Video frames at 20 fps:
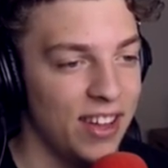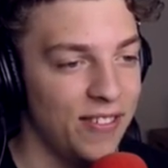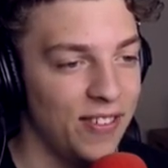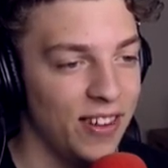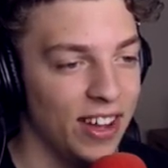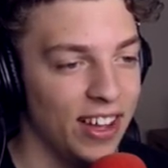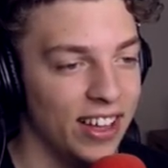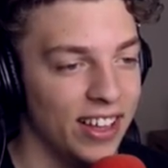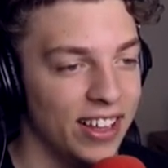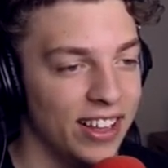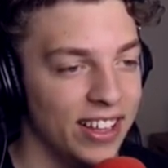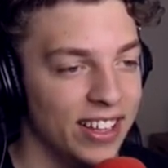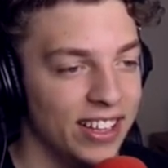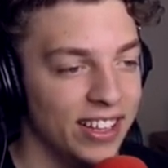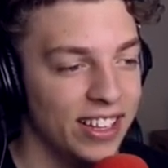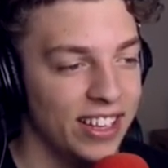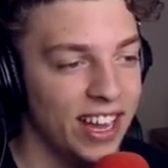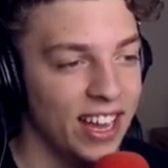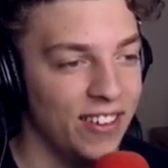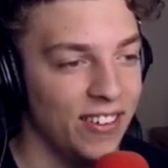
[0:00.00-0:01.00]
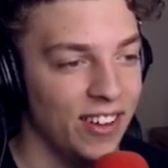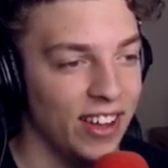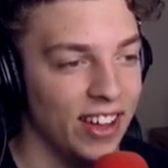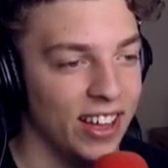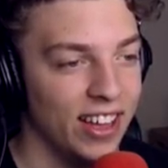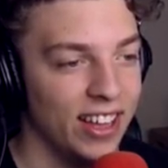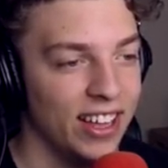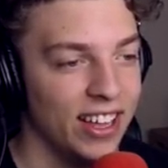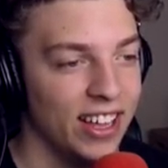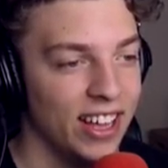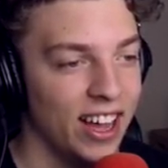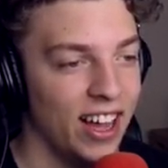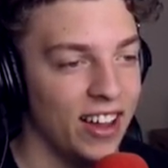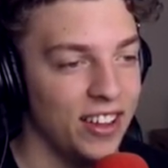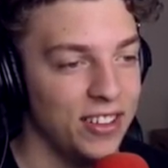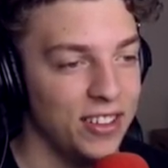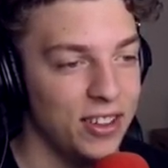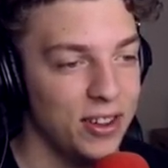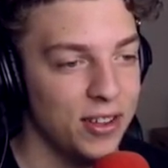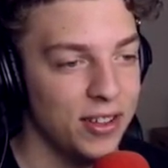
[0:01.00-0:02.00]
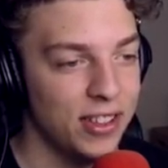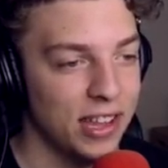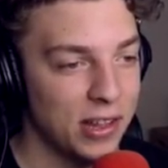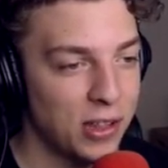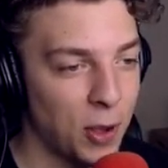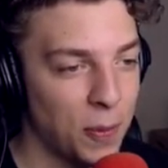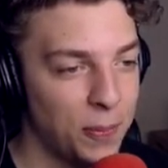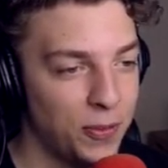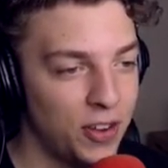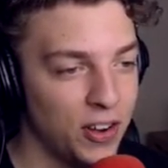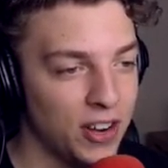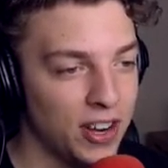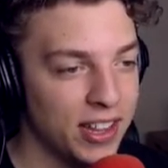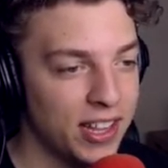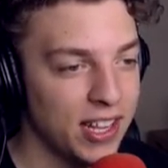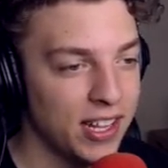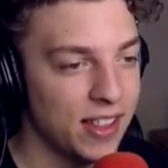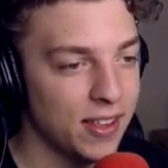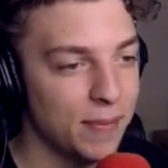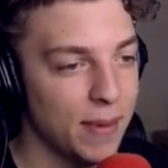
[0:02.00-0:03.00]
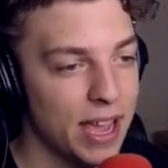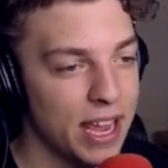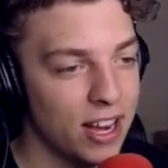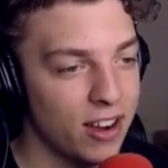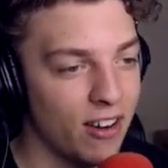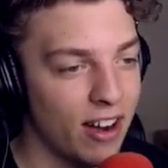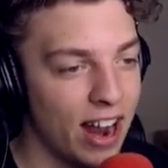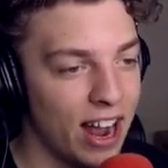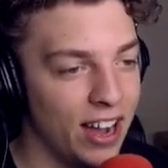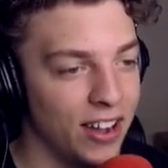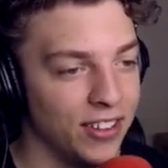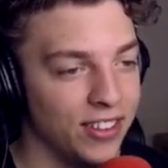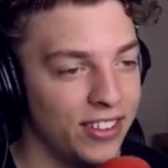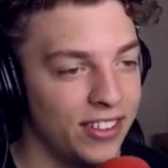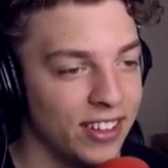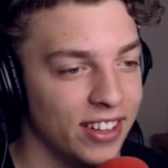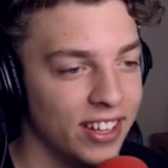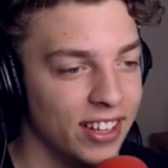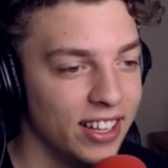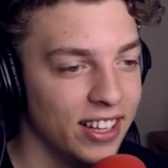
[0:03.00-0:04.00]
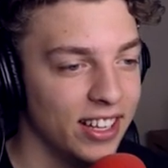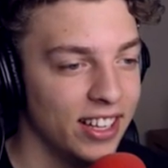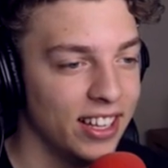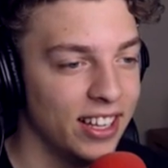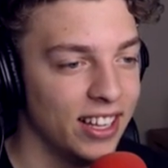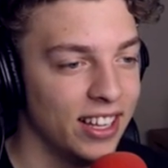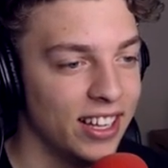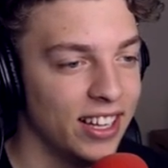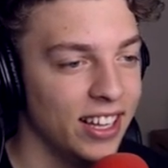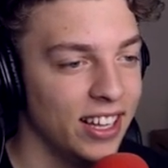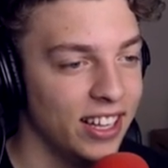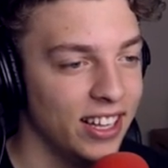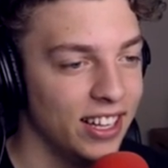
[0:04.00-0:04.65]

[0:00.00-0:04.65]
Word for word: Never. Go Never. I'll use this Go opportunity to make ground. Push Uh,